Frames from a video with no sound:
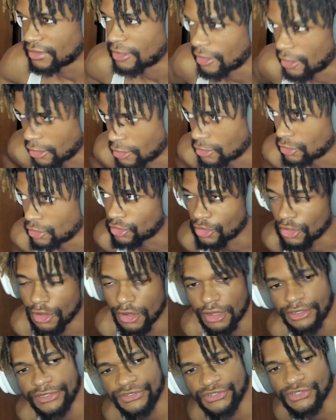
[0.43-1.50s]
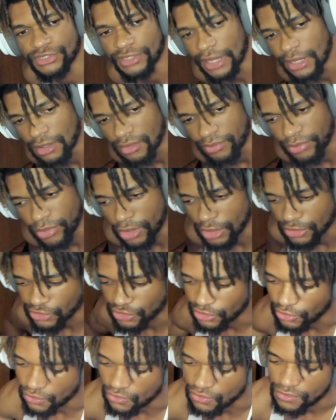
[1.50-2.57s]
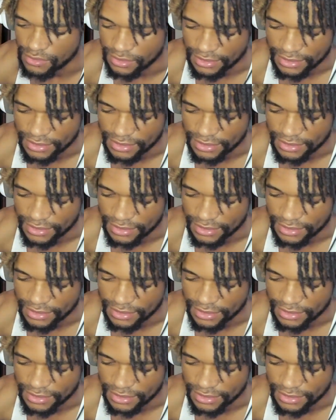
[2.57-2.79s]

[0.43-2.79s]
Hey, look, y'all, this is like a part two